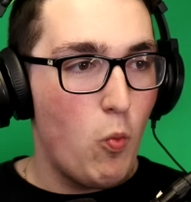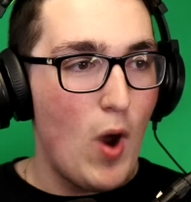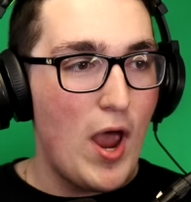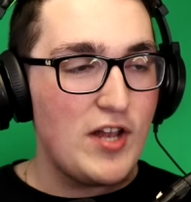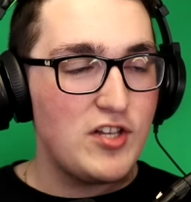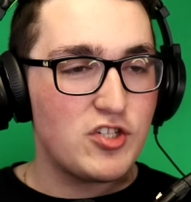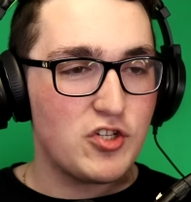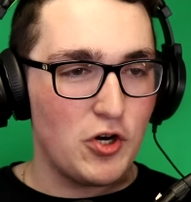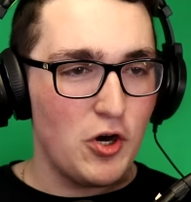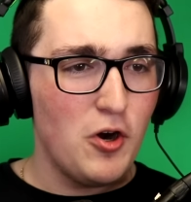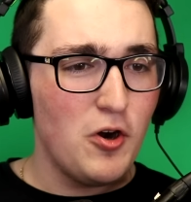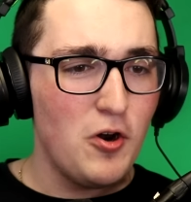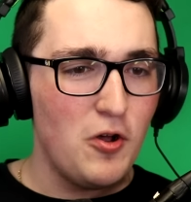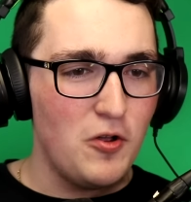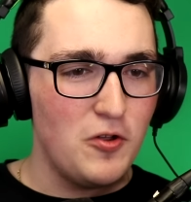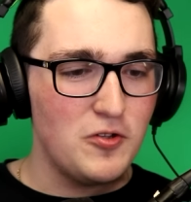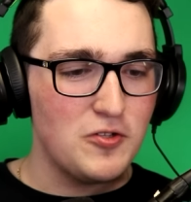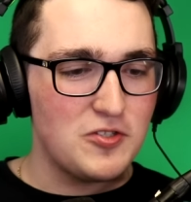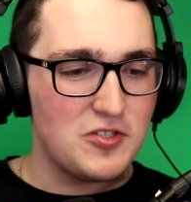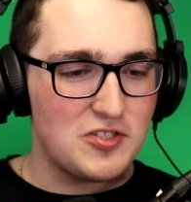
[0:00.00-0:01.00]
When
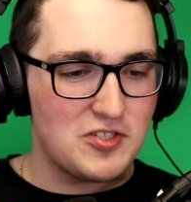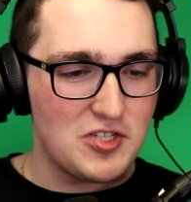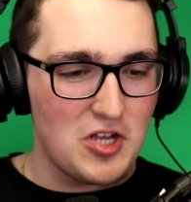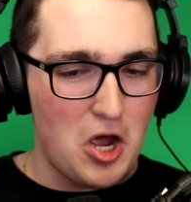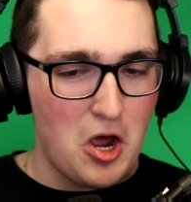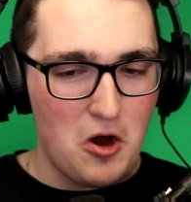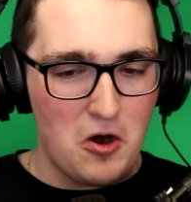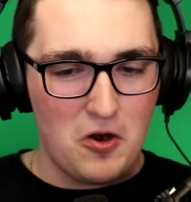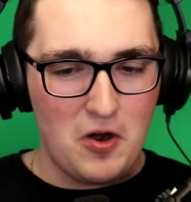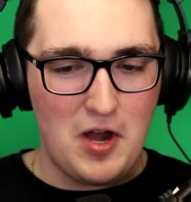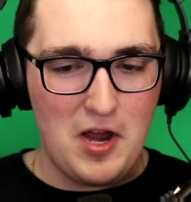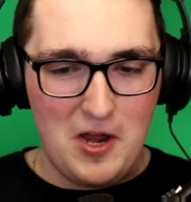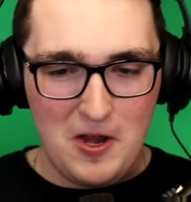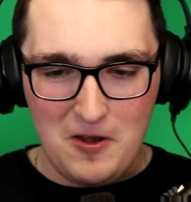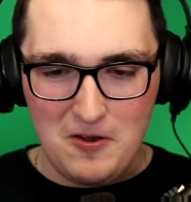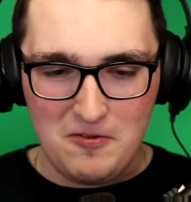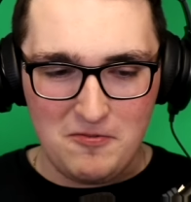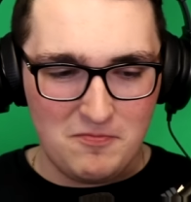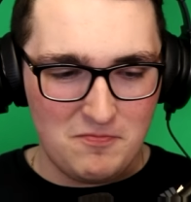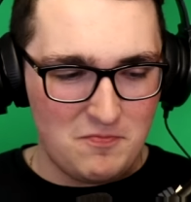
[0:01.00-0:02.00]
Turtles Are
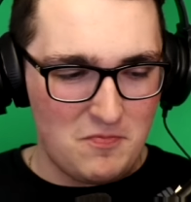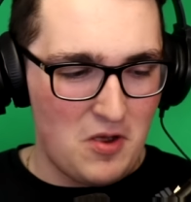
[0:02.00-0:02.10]
in